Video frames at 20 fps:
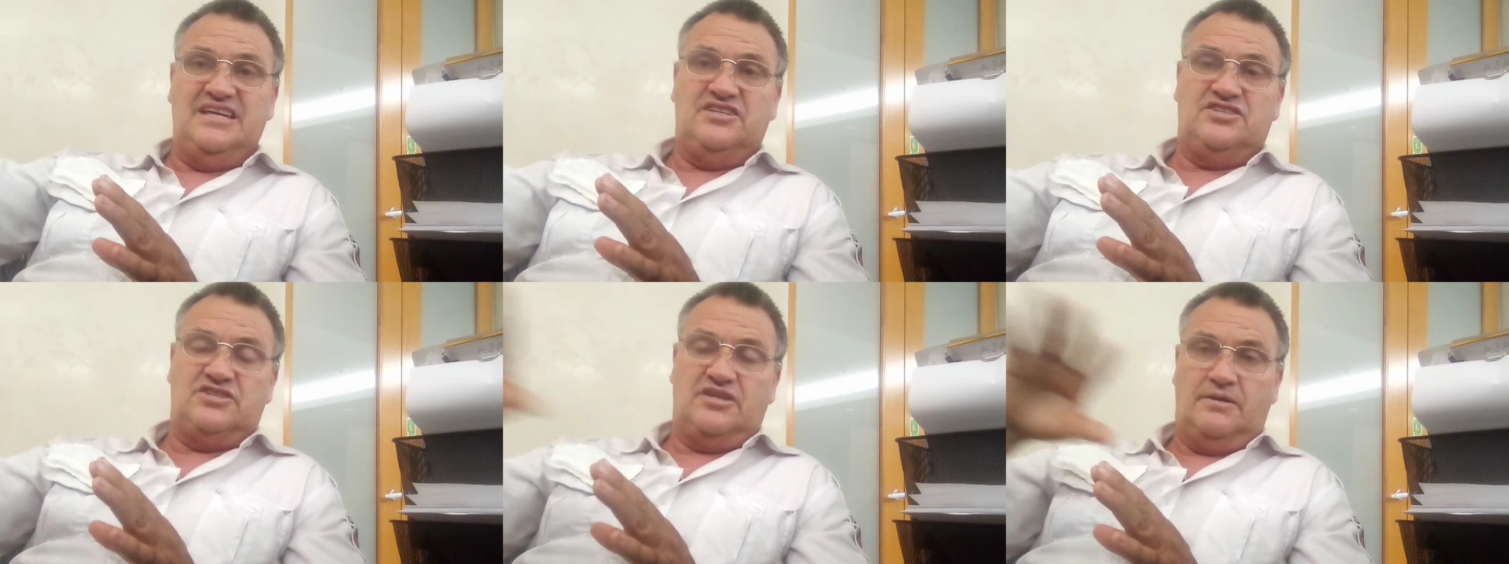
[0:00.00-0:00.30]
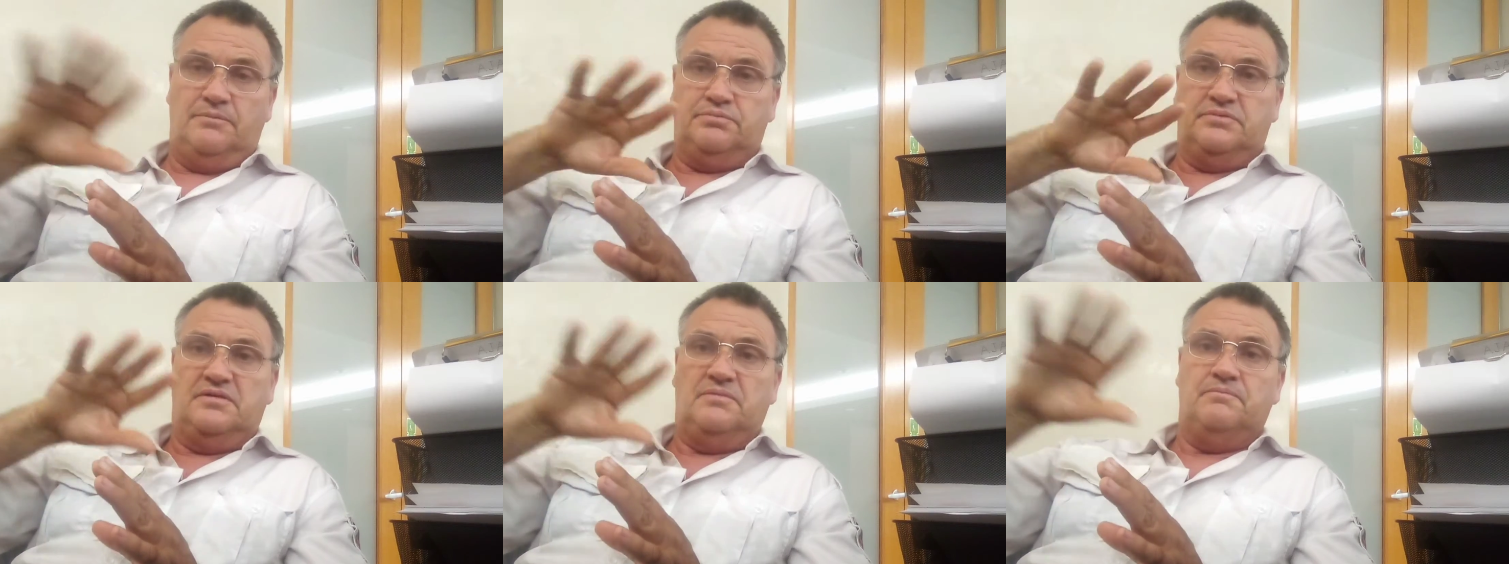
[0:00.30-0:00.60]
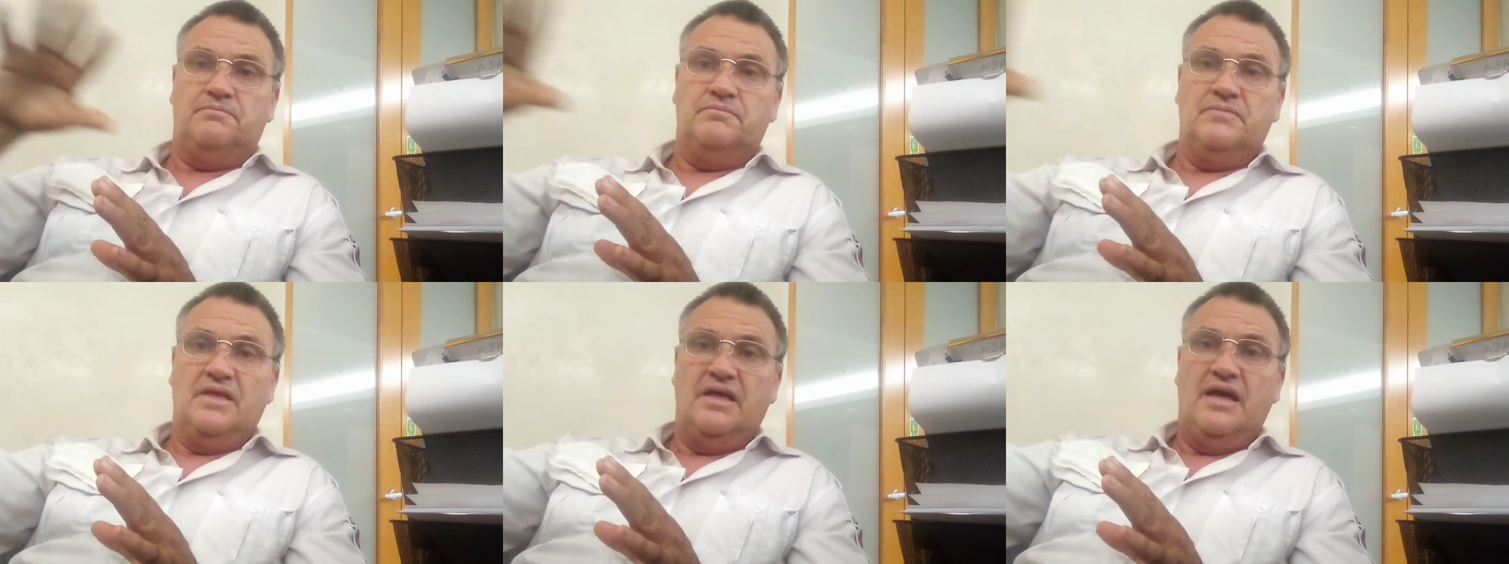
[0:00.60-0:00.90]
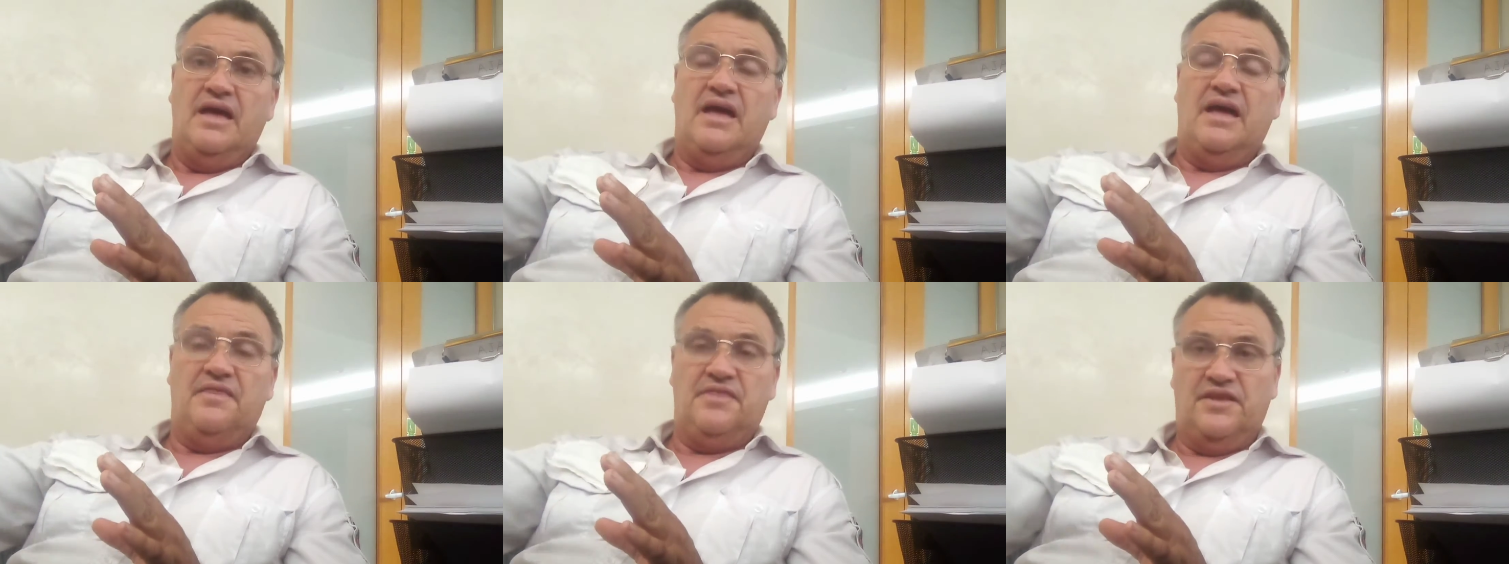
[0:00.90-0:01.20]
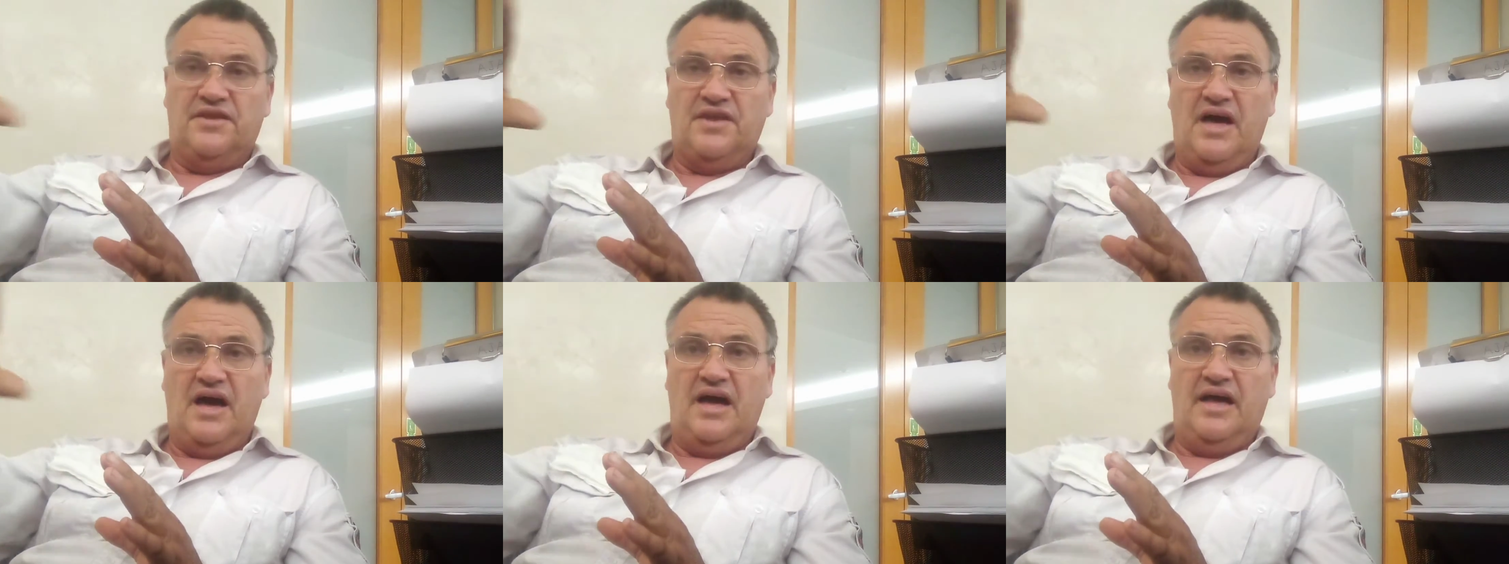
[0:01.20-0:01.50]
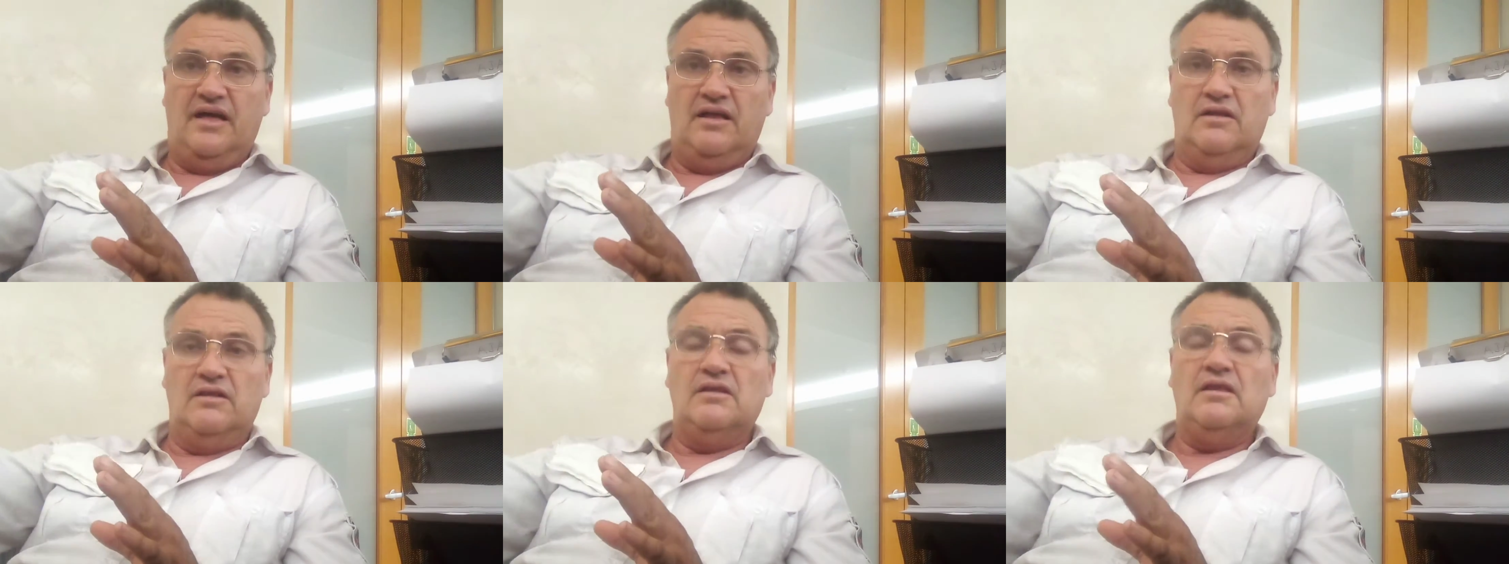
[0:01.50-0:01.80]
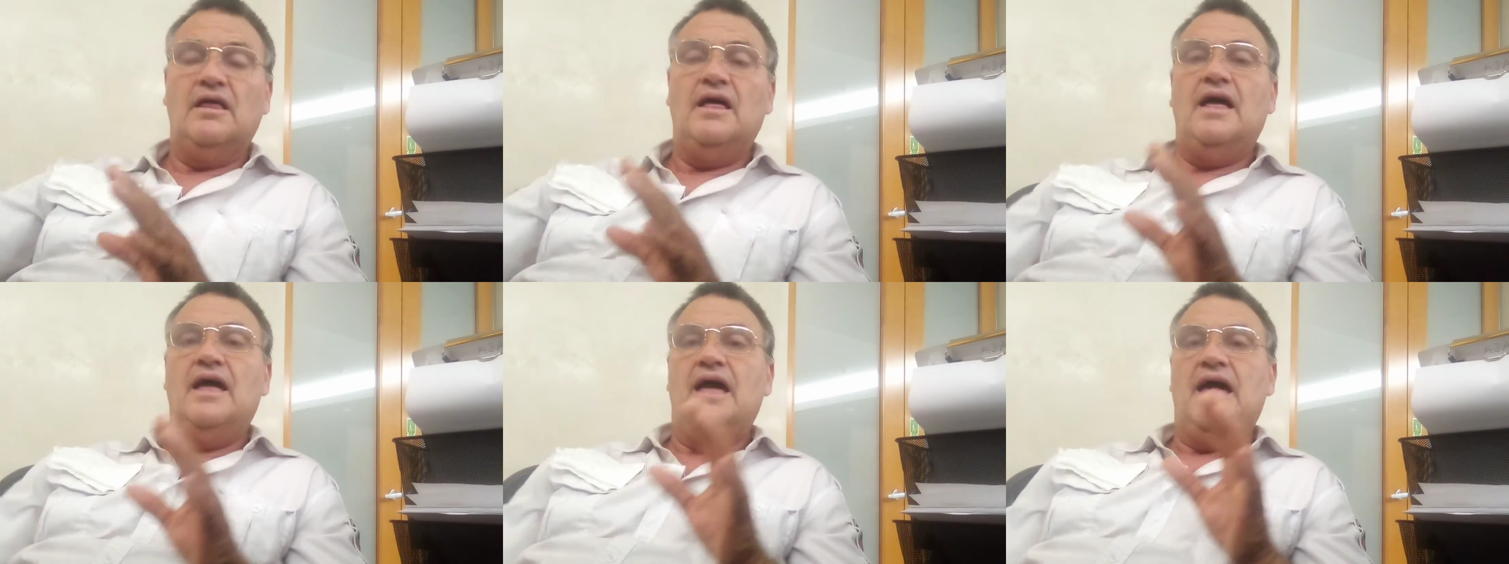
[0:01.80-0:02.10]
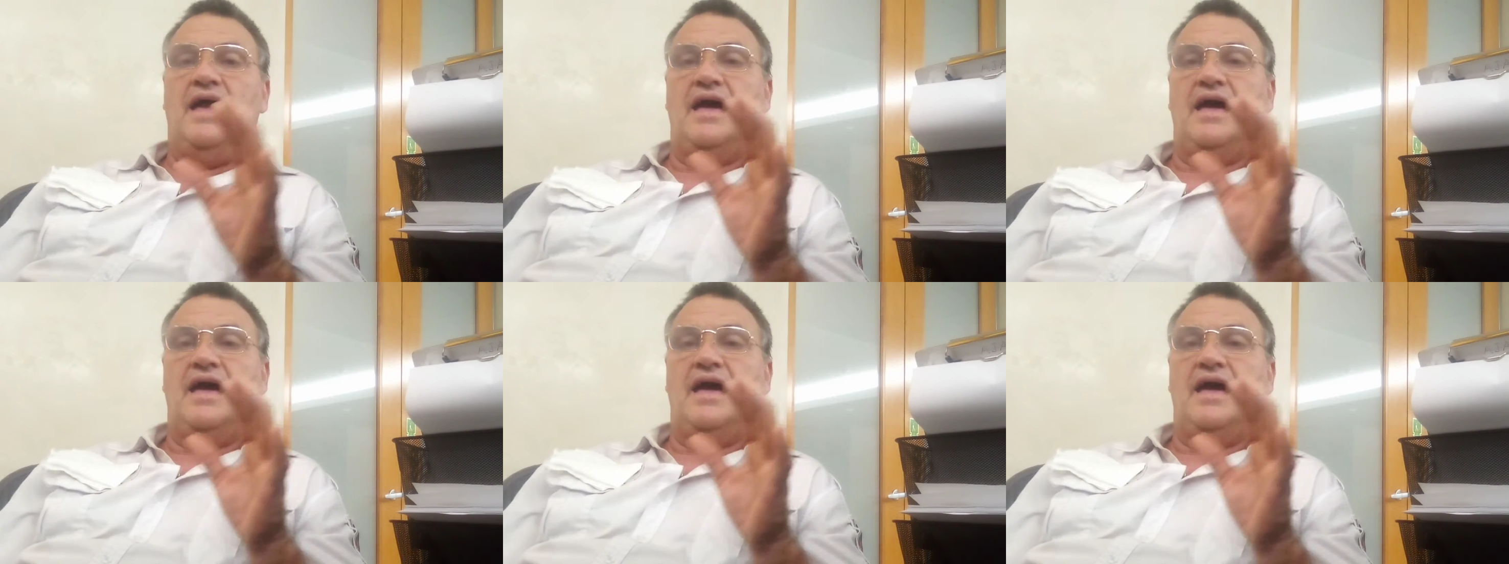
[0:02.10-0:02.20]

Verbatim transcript: Egypt and the Nile,